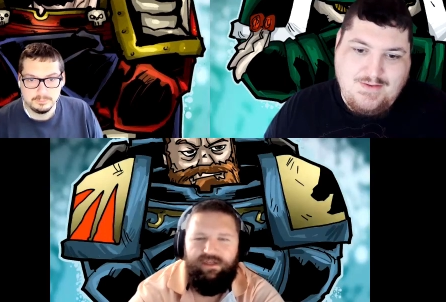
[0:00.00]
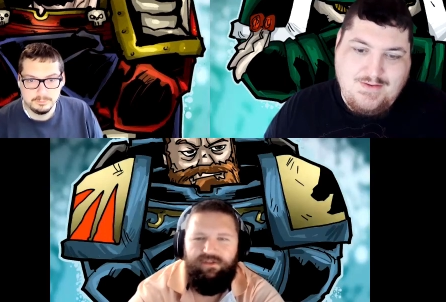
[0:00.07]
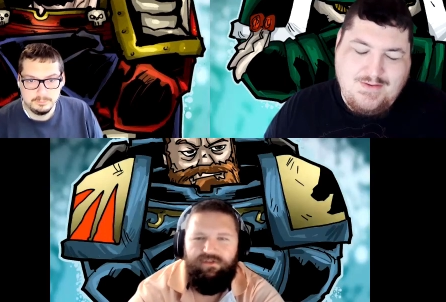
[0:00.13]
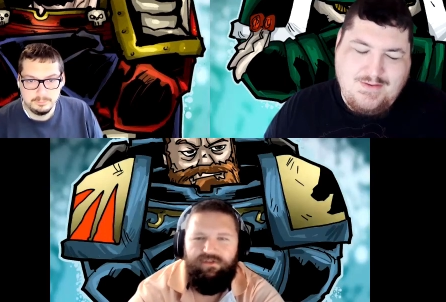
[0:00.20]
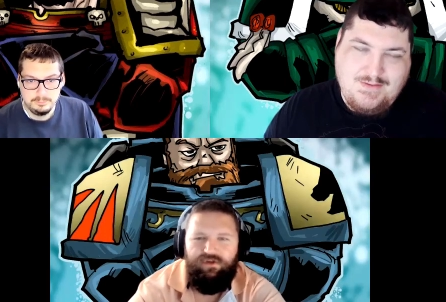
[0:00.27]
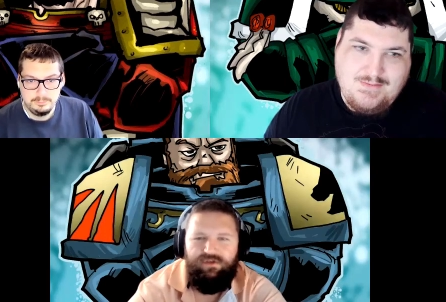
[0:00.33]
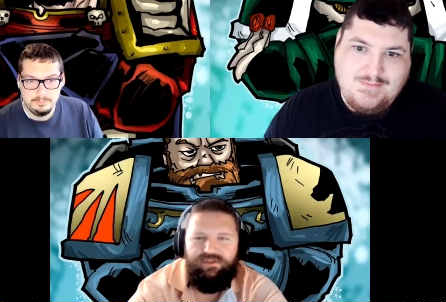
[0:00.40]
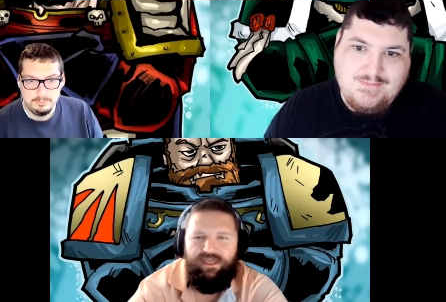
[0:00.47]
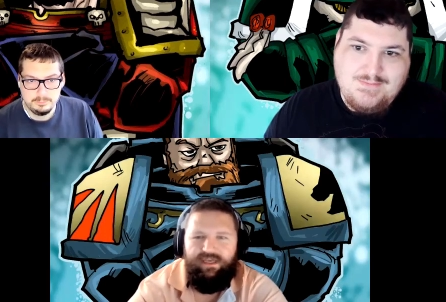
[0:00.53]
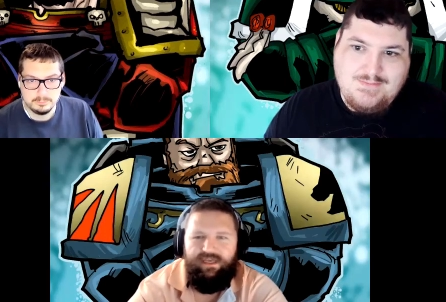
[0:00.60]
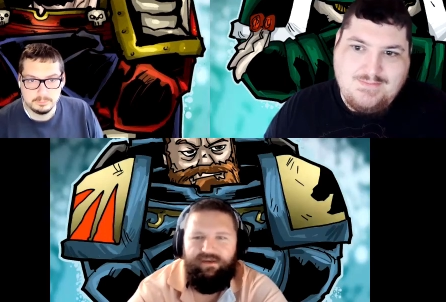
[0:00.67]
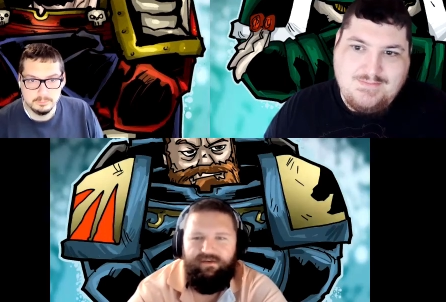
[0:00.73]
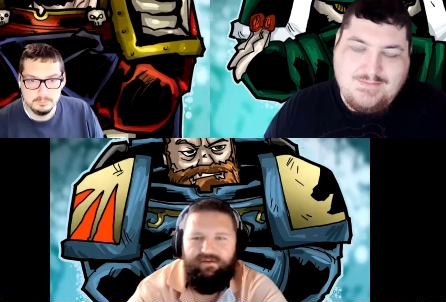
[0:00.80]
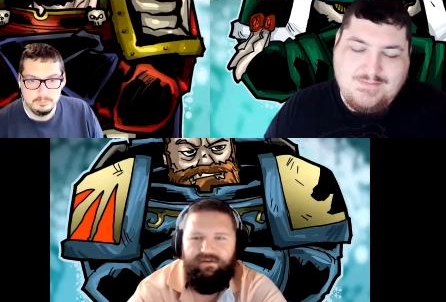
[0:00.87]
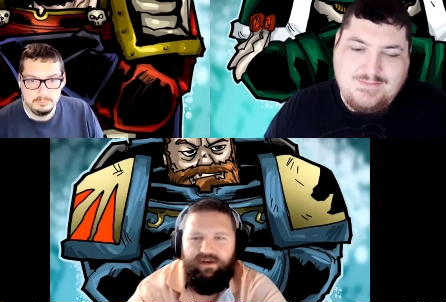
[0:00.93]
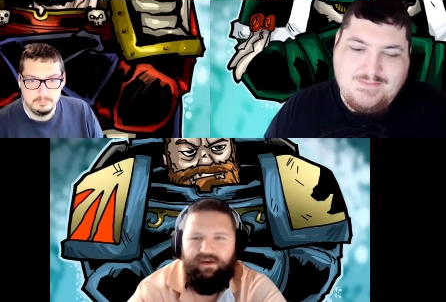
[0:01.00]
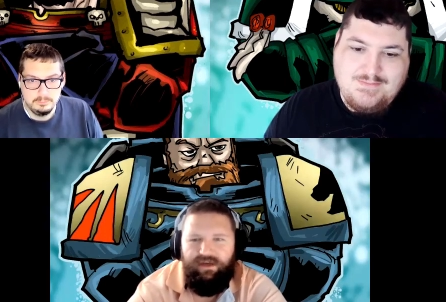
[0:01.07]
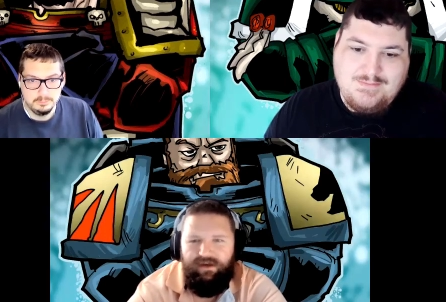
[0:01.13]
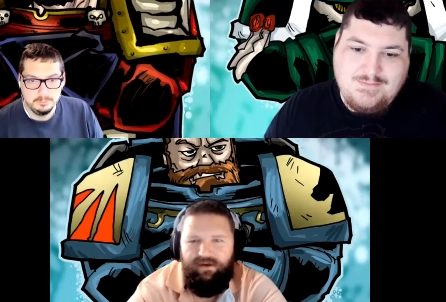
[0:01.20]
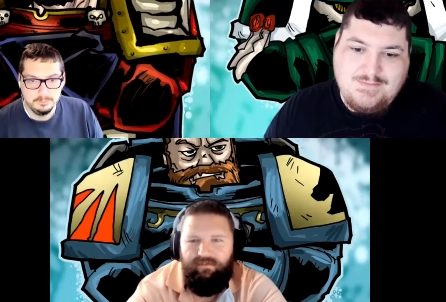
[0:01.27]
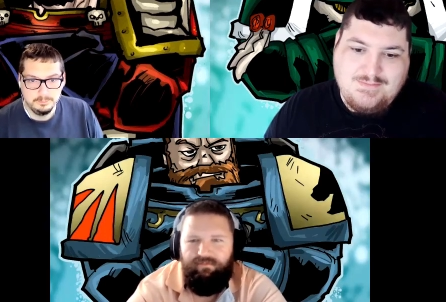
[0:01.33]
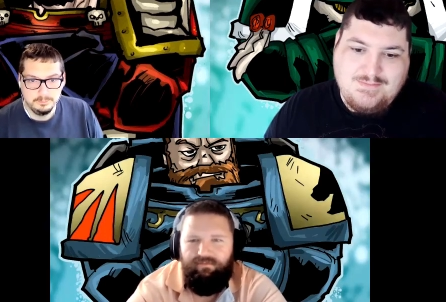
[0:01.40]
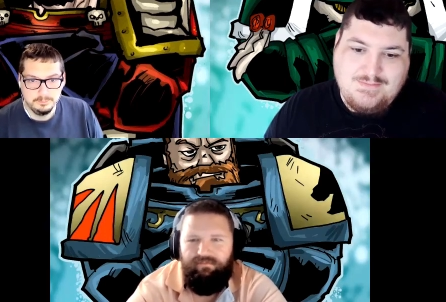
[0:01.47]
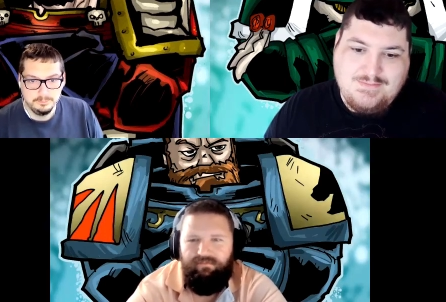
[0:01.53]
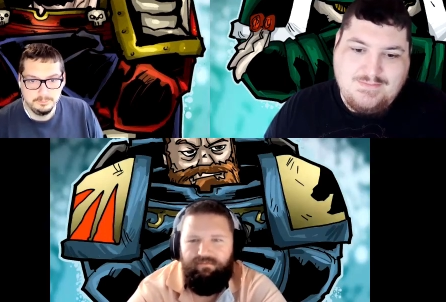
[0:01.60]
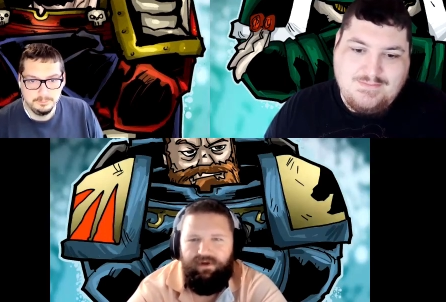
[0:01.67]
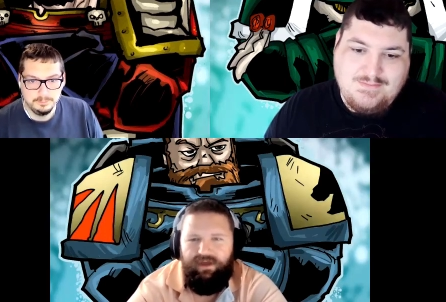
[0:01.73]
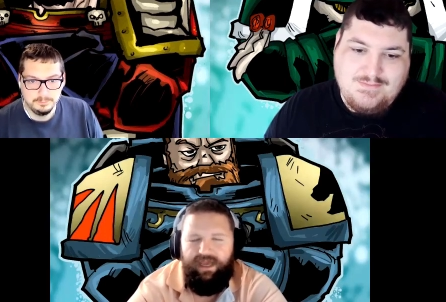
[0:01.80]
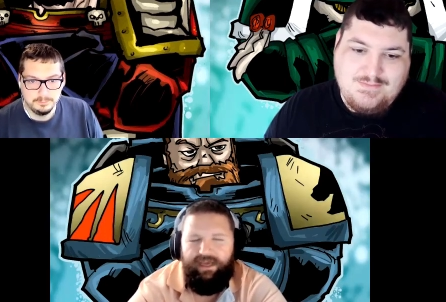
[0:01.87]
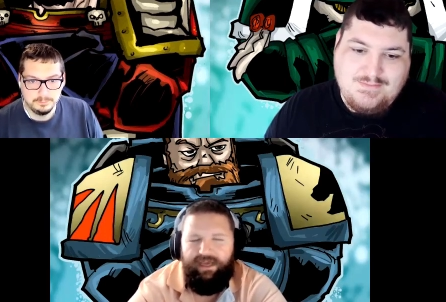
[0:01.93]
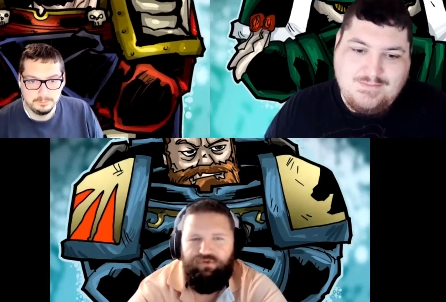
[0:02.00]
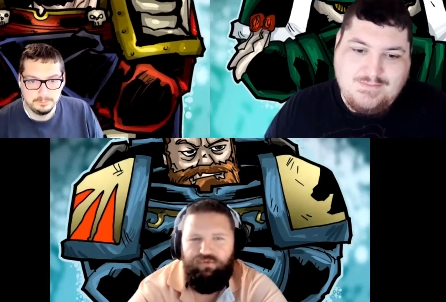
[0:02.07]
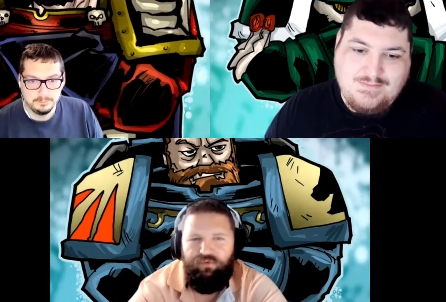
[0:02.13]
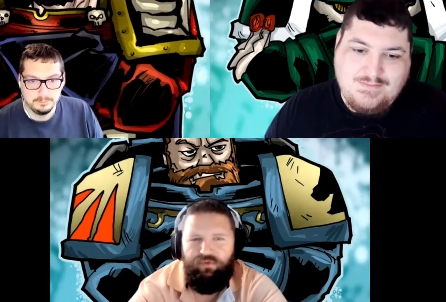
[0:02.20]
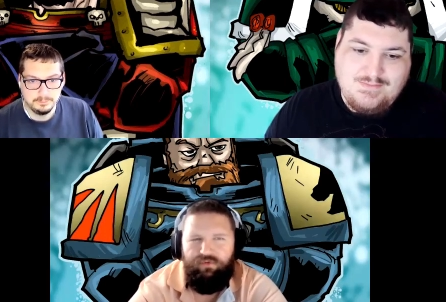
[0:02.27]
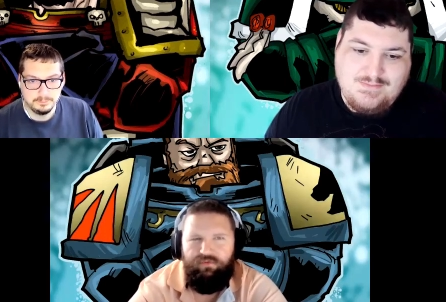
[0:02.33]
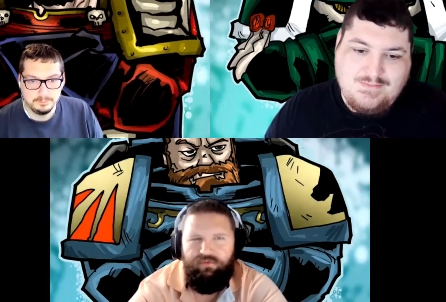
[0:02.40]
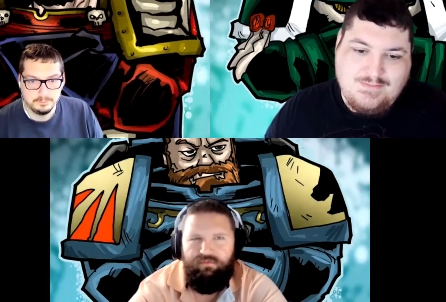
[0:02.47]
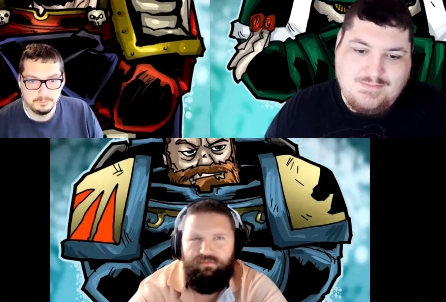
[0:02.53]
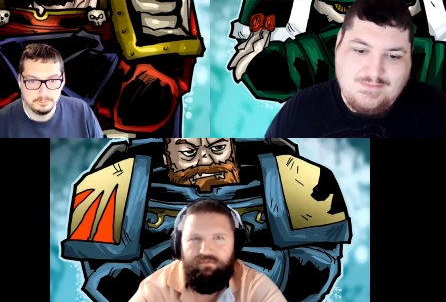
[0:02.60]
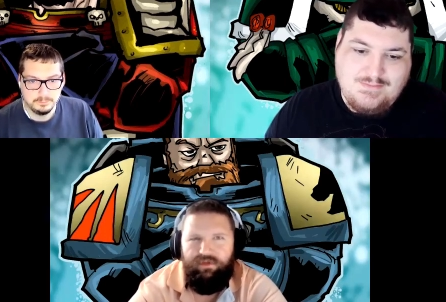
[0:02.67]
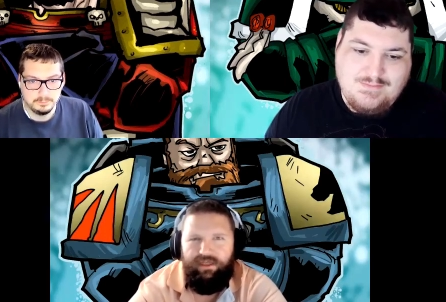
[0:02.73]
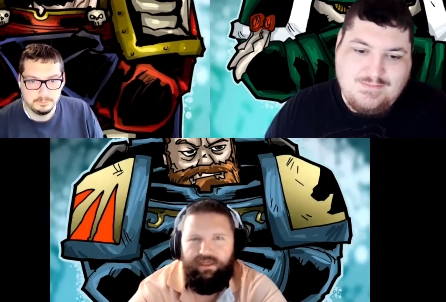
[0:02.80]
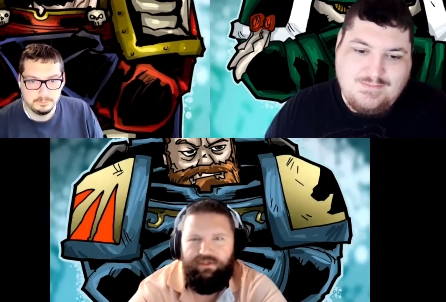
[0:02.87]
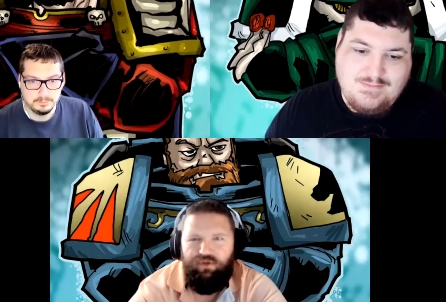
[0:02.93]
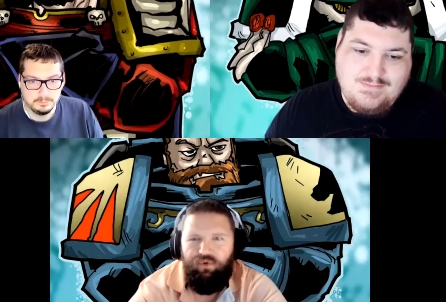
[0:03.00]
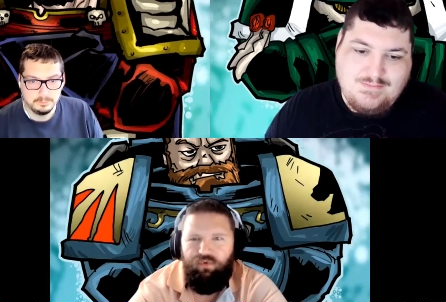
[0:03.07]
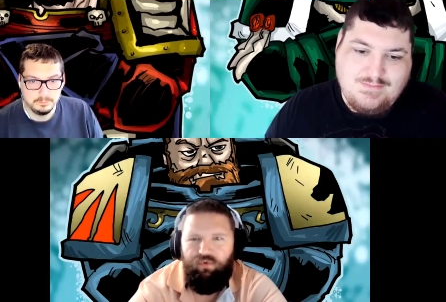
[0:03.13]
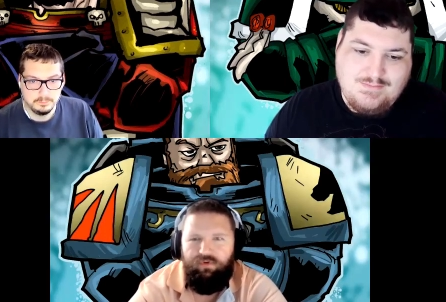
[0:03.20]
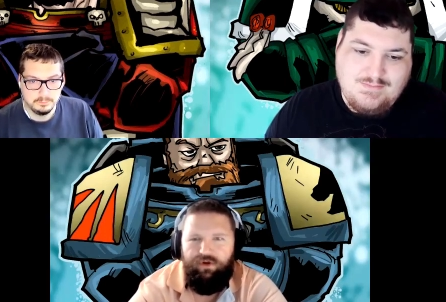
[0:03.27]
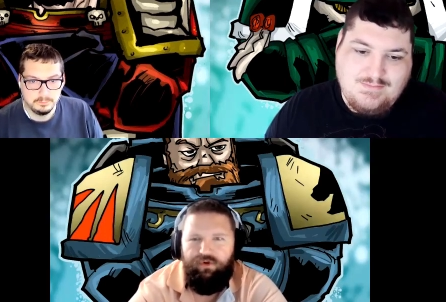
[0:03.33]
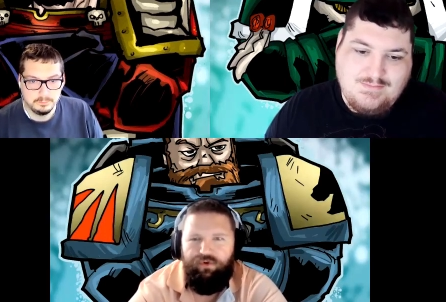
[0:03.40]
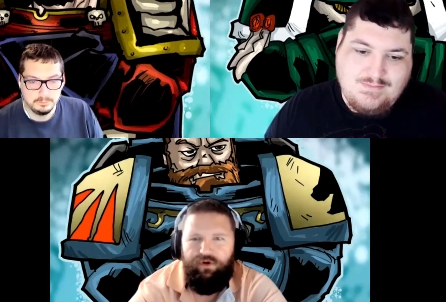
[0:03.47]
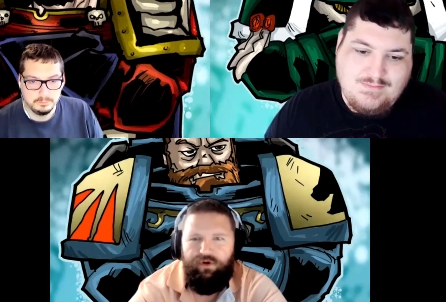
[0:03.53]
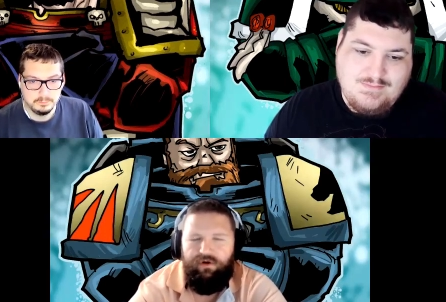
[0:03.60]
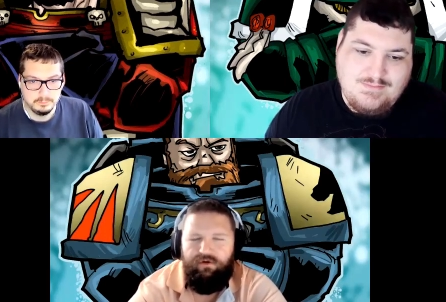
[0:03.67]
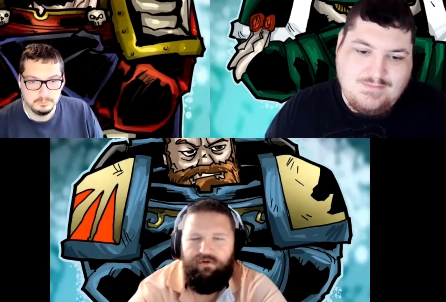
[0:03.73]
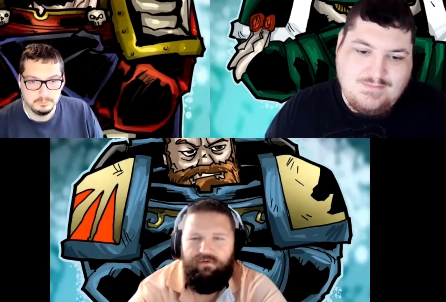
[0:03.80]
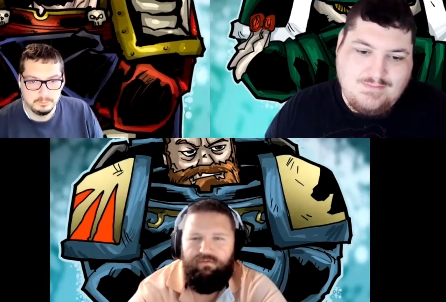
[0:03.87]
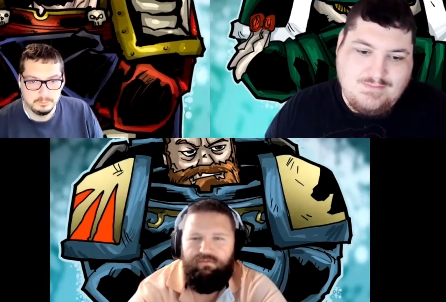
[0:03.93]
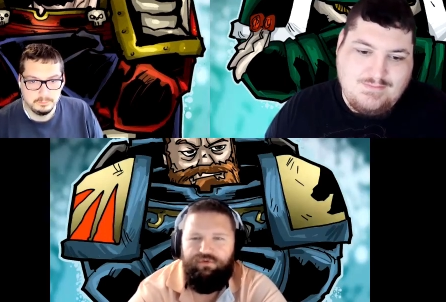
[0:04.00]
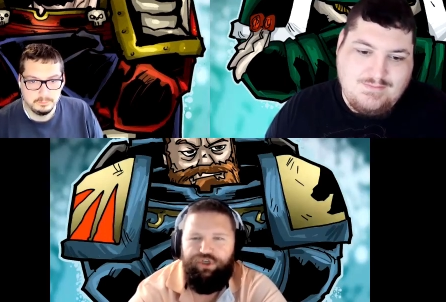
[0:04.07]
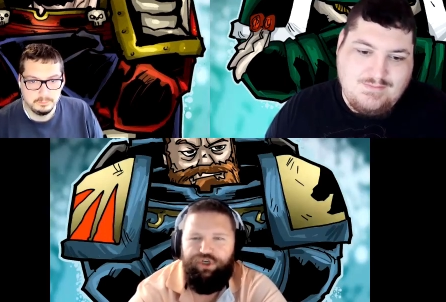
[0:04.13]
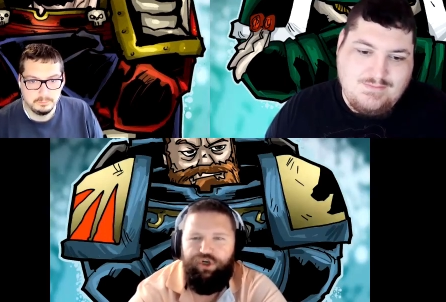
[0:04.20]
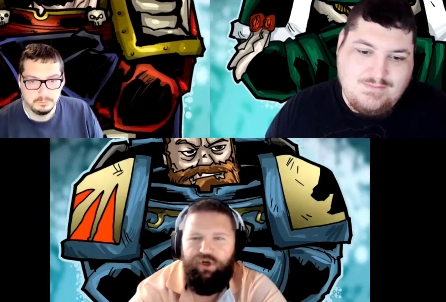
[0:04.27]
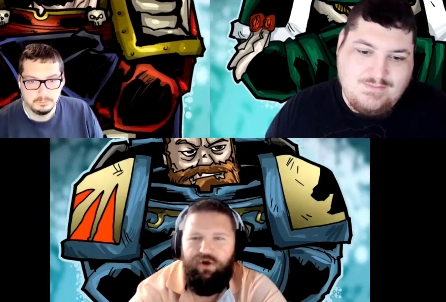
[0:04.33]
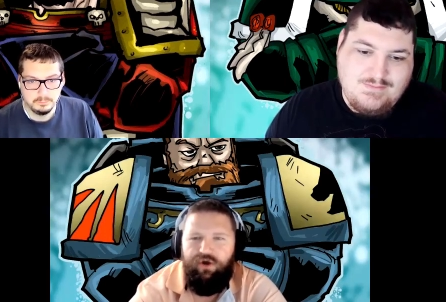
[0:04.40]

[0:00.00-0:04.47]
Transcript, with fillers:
Speaker 1: looks like a actual like dual rotor Chinook